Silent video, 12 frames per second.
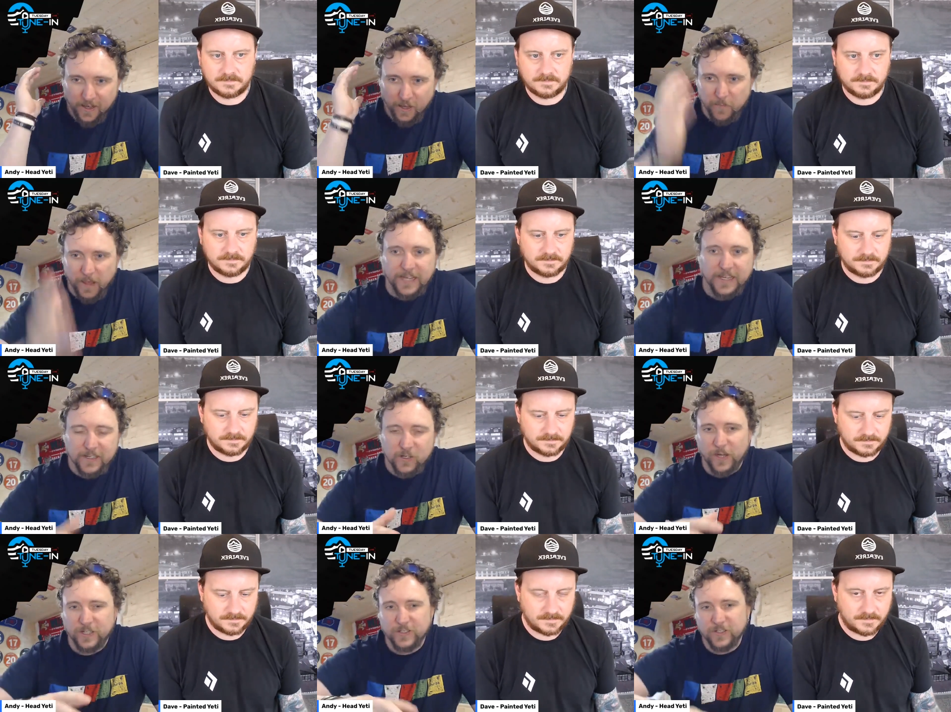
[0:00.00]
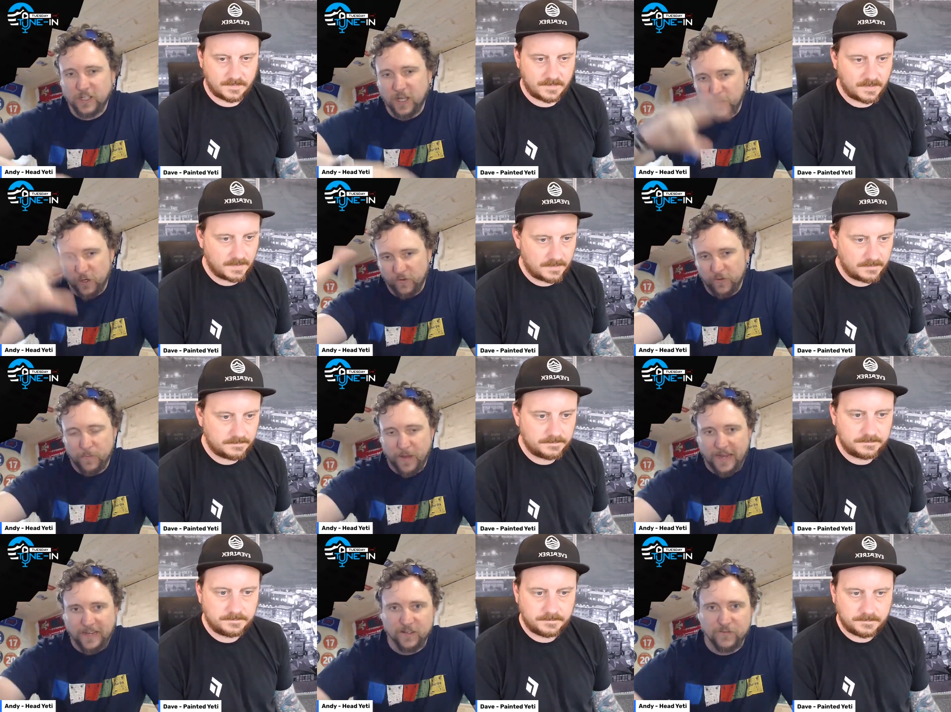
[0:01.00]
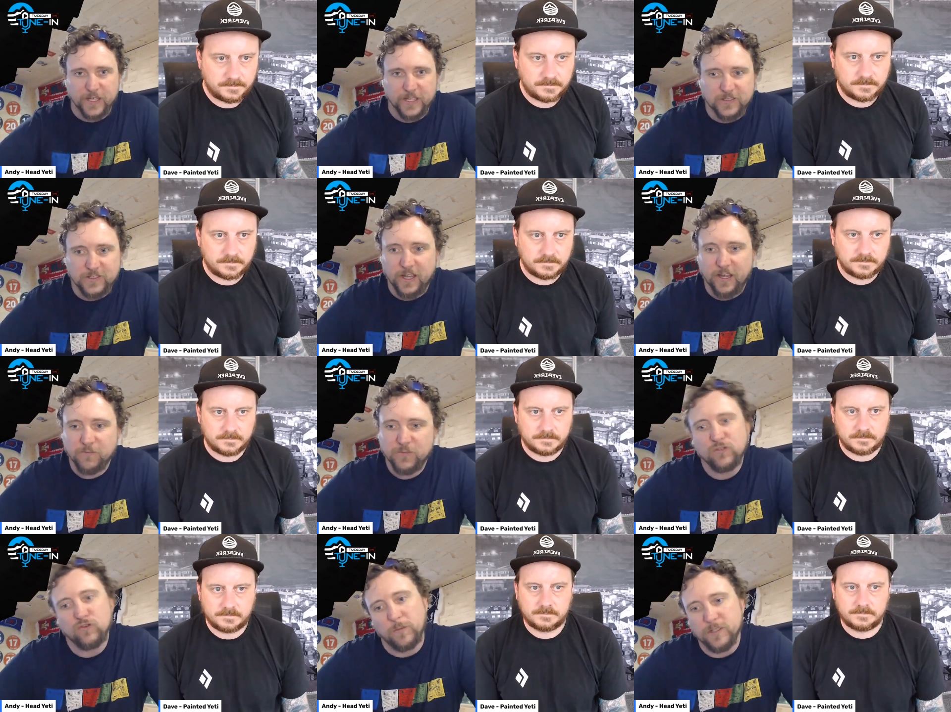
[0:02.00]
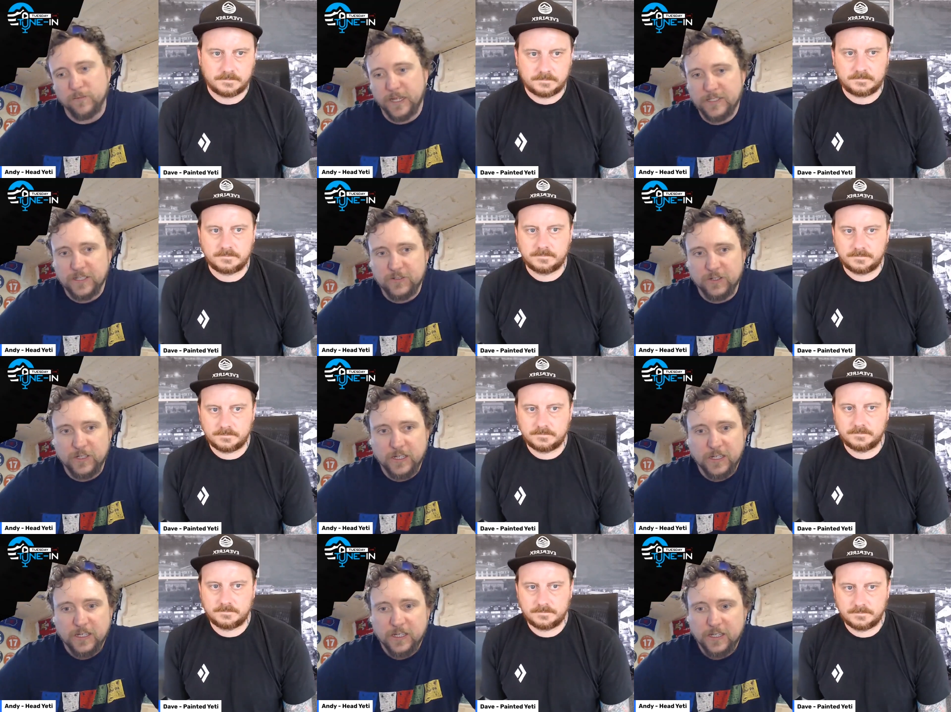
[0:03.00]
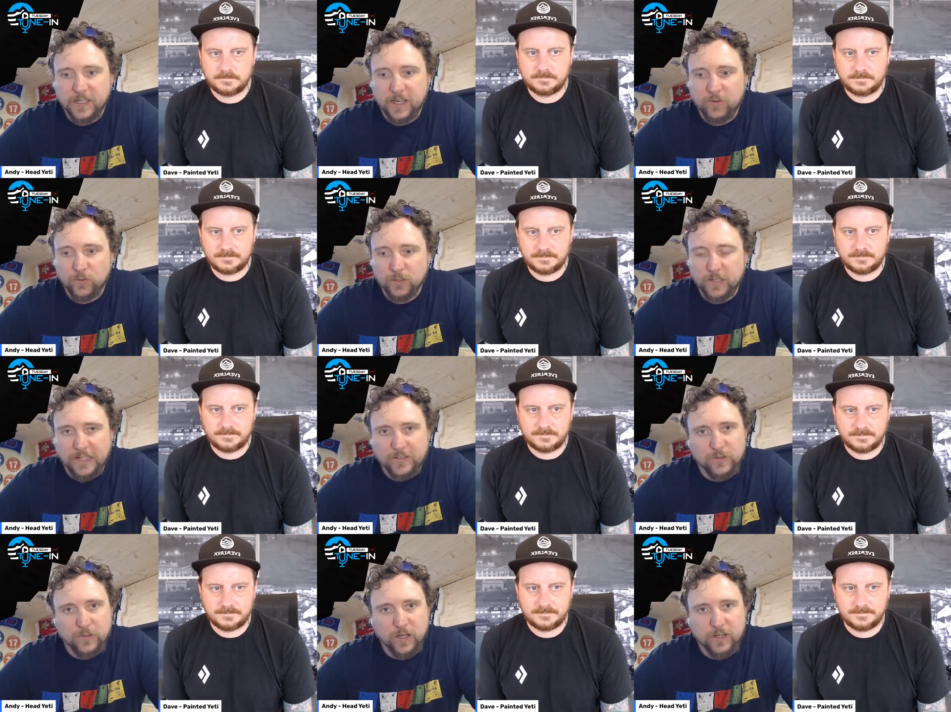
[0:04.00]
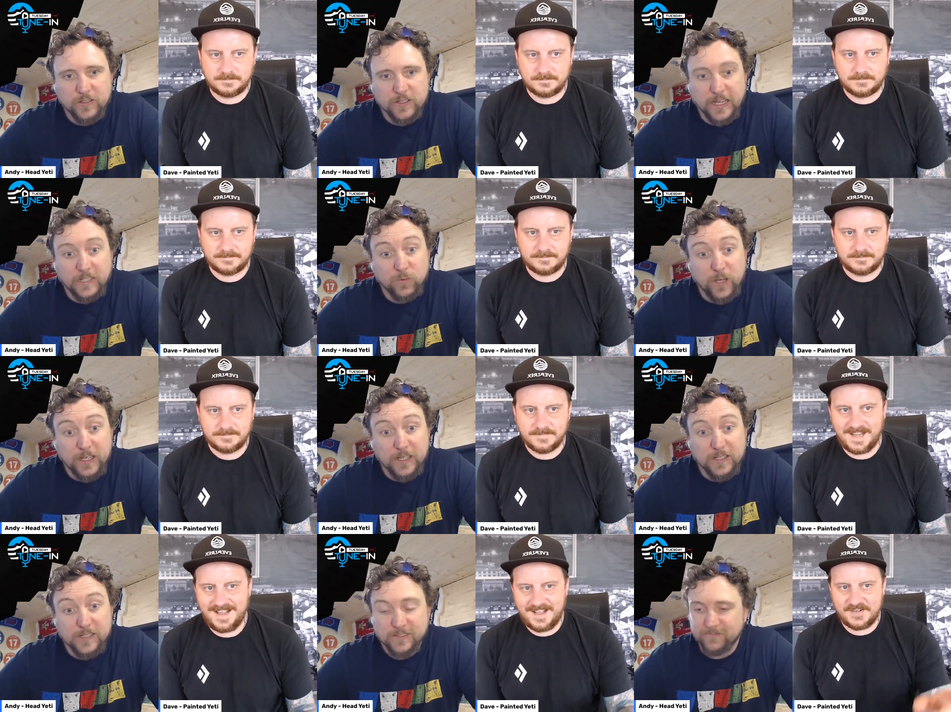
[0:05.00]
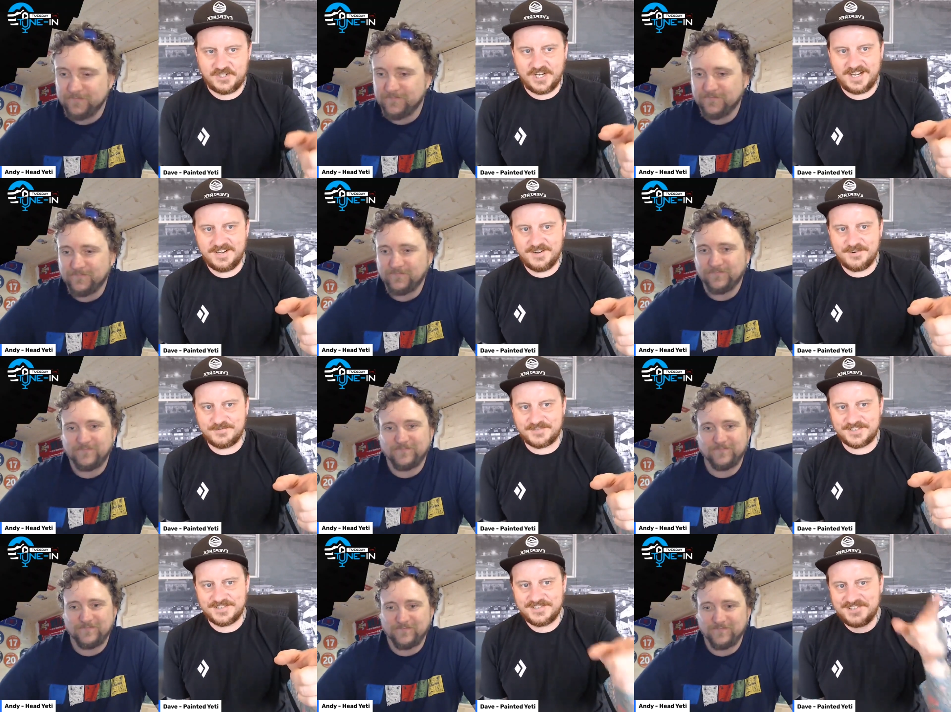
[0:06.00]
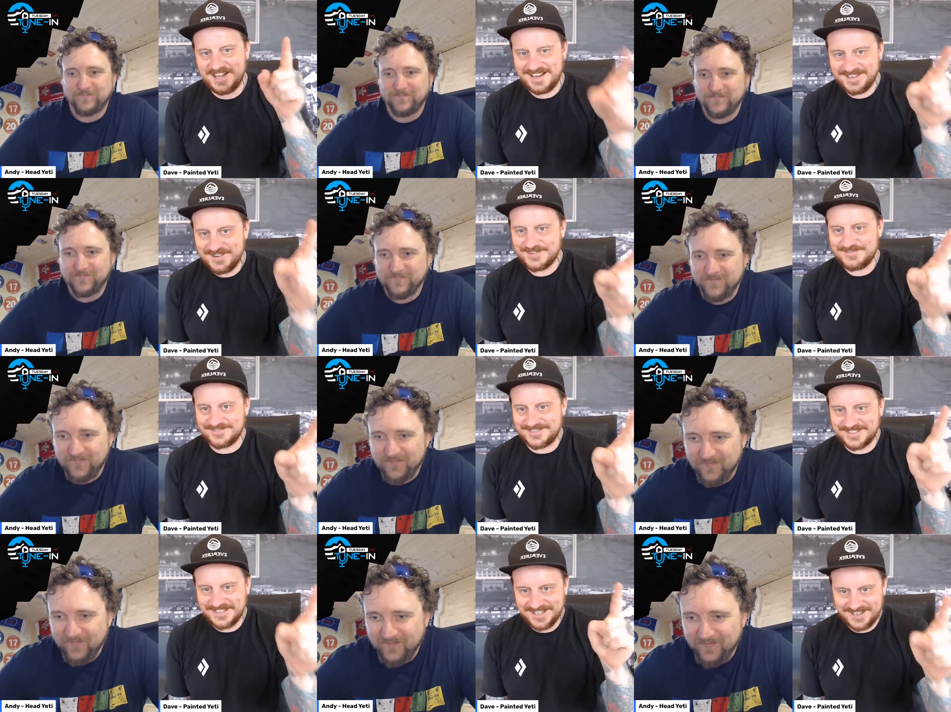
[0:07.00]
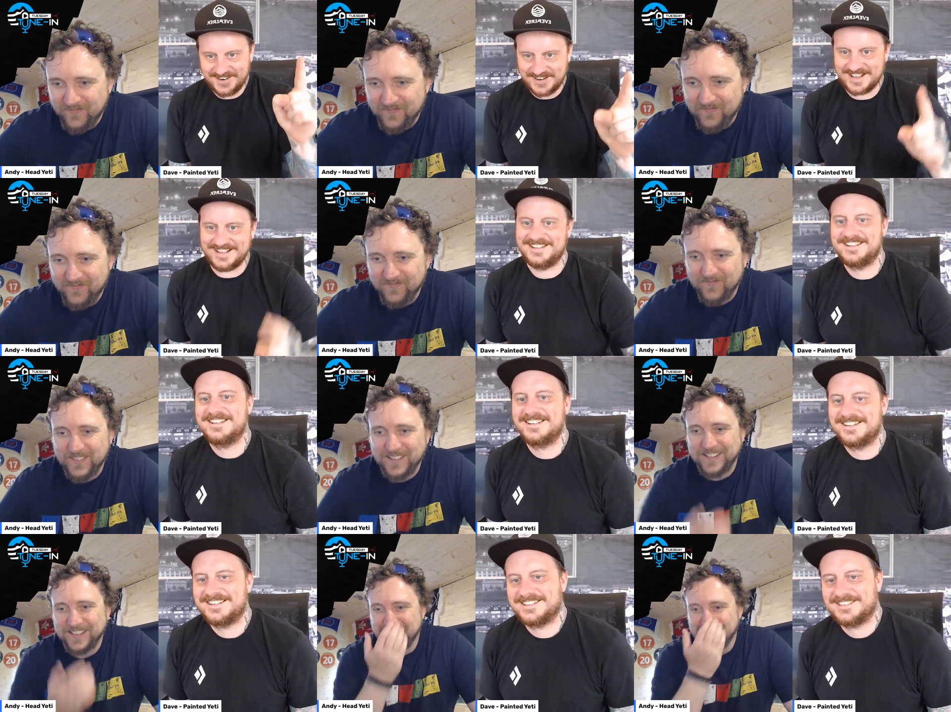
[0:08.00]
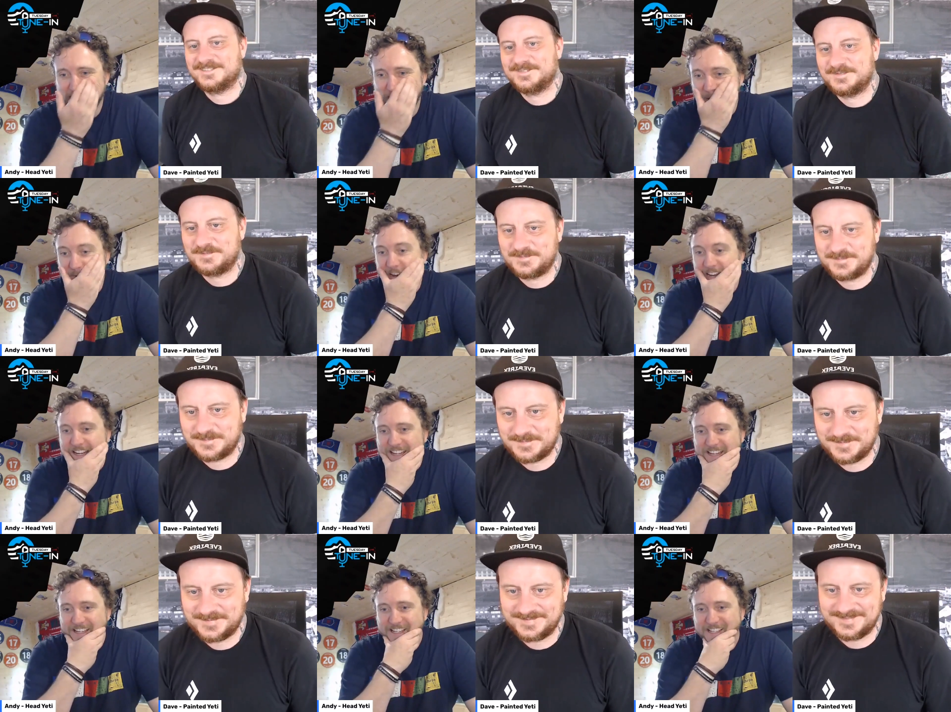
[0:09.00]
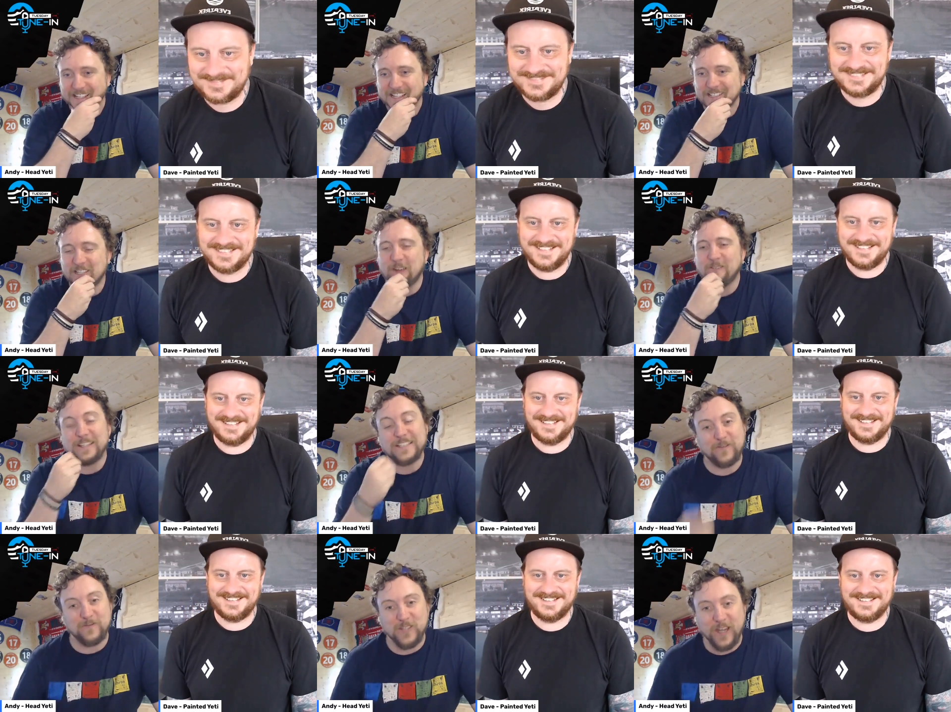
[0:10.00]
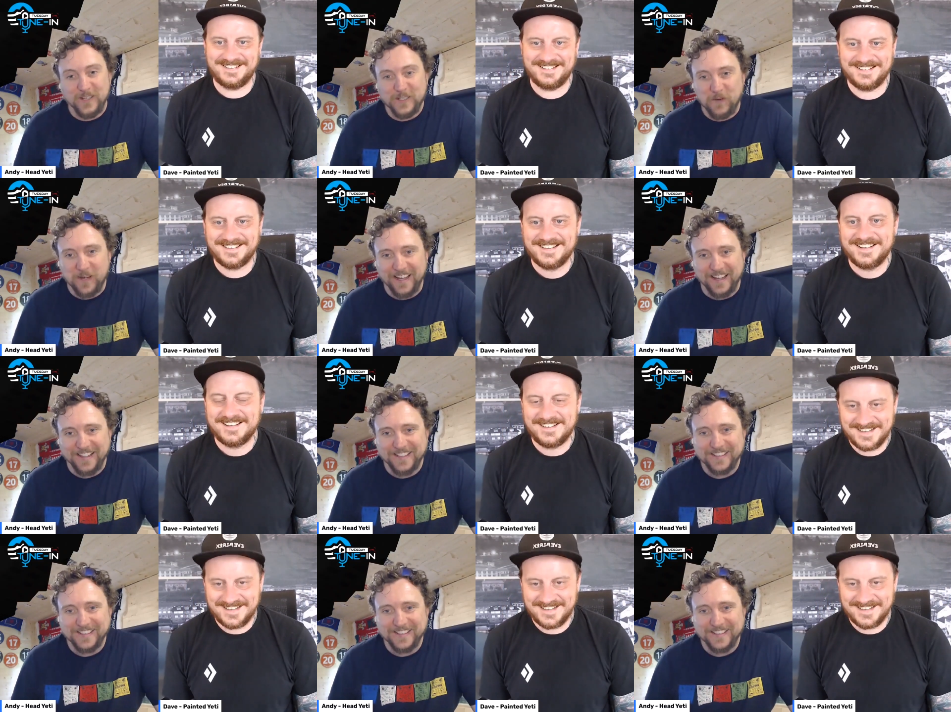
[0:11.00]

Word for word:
Speaker 1: Um, any questions that come in on the back of this, um, just drop us a message, and yeah, we'll catch you guys next week.
Speaker 2: Uh, Jane knows. Jane knows. She got it.
Speaker 1: Oh really? Jerry, is that from Jerry Springer?